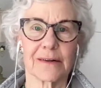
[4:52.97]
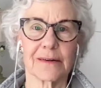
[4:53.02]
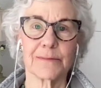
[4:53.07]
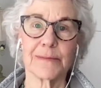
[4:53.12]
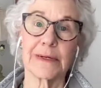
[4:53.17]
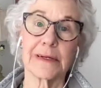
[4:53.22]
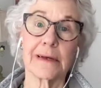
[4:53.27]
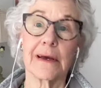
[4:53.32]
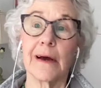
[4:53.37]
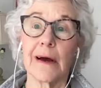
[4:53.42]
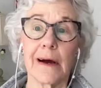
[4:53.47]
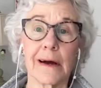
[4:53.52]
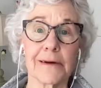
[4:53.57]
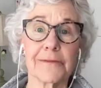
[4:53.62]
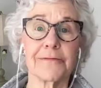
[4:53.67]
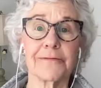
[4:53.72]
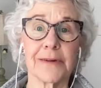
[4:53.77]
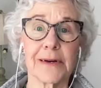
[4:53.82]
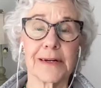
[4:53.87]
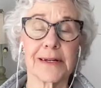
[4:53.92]
I mean, our
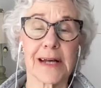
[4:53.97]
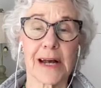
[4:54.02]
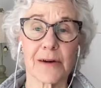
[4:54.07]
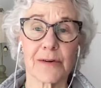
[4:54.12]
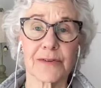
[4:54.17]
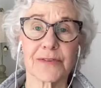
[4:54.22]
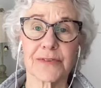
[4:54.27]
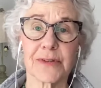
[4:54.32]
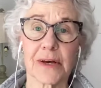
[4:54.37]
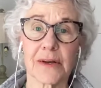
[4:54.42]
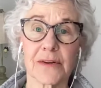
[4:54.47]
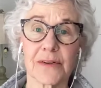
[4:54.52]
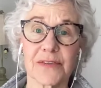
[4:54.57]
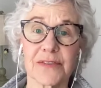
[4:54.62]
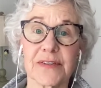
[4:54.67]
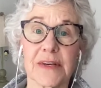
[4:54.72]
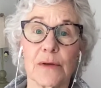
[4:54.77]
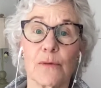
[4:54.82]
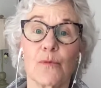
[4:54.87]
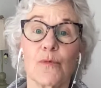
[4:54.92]
friend Aristotle
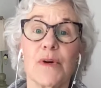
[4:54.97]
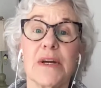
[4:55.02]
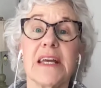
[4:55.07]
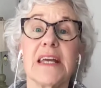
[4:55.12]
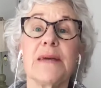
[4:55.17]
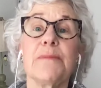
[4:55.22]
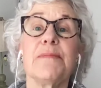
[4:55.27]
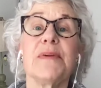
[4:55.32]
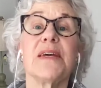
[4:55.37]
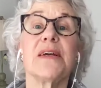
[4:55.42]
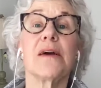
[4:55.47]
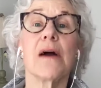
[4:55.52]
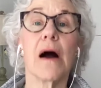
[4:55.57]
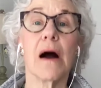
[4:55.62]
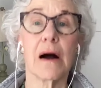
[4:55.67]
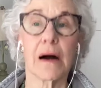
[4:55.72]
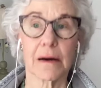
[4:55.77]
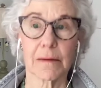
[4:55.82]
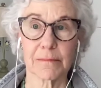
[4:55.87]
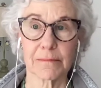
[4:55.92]
said, we
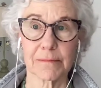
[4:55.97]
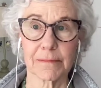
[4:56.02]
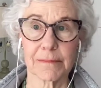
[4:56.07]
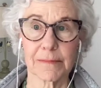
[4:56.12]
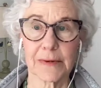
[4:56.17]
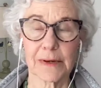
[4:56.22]
become